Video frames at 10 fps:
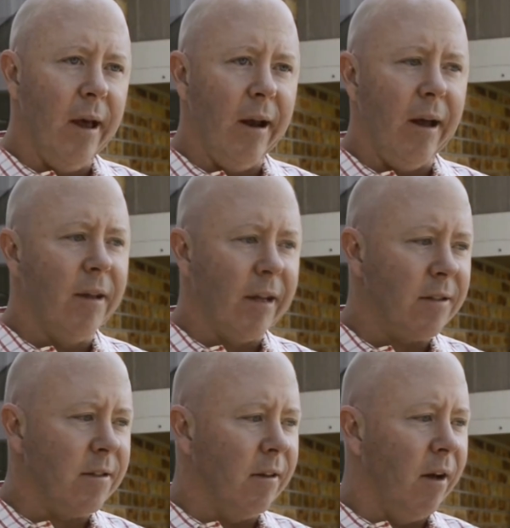And I think
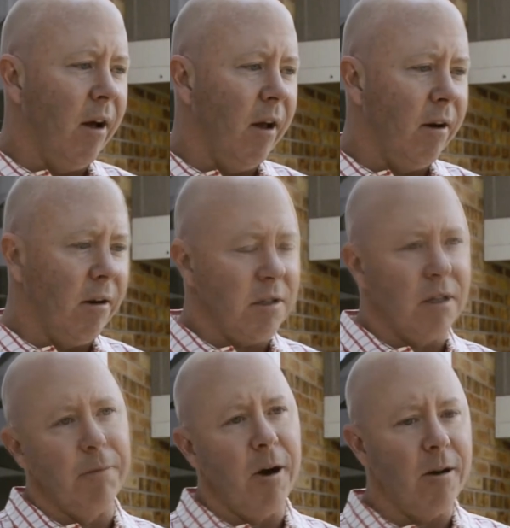that's uh,
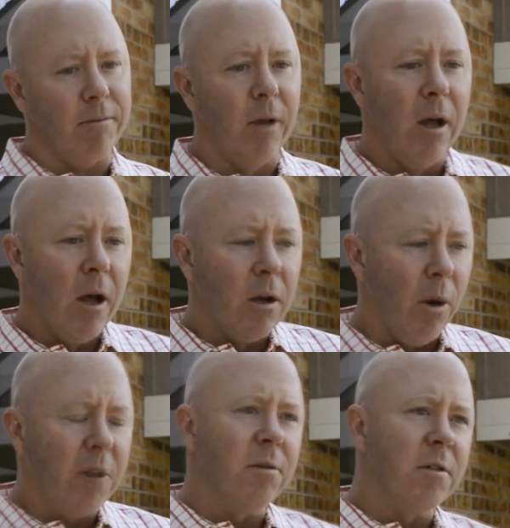interesting compared to
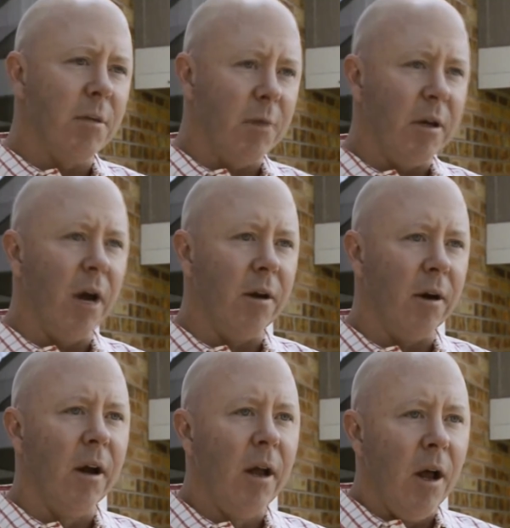going through some of the
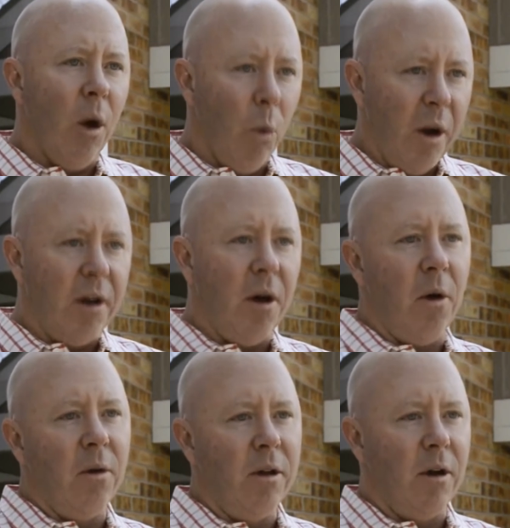other
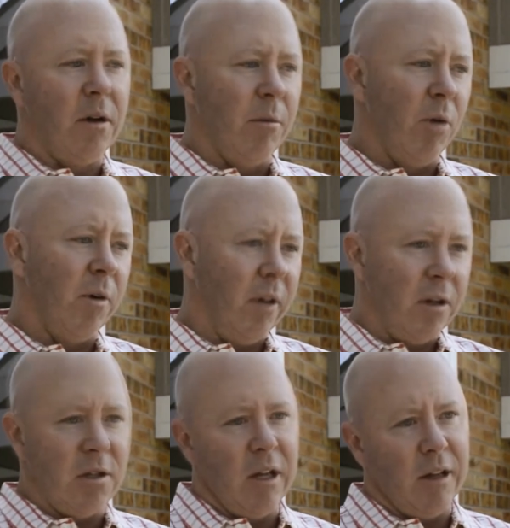window, you know, come over and
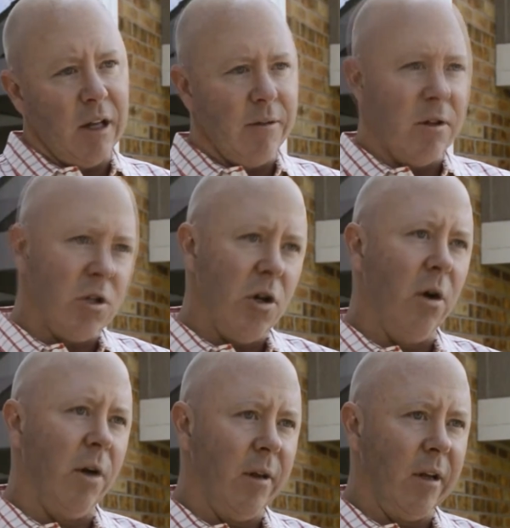they give you the
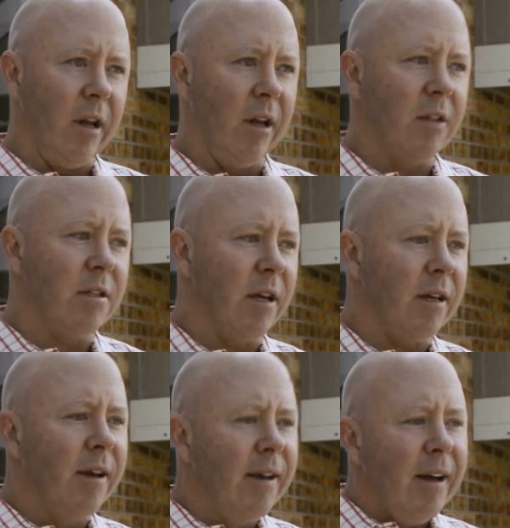show and everything, and it's
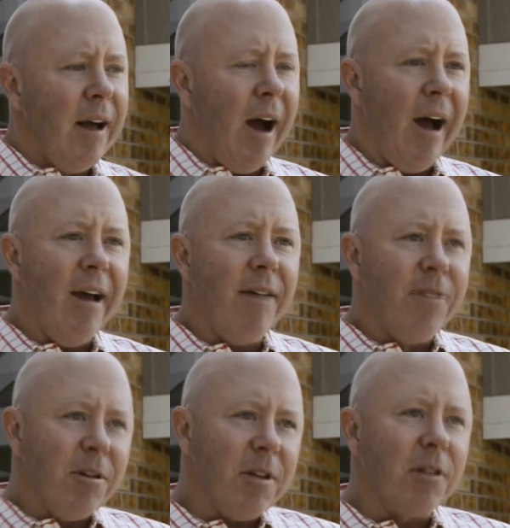like it
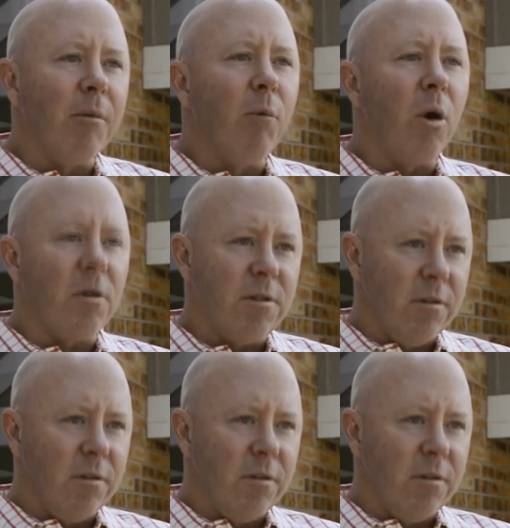feels like they're more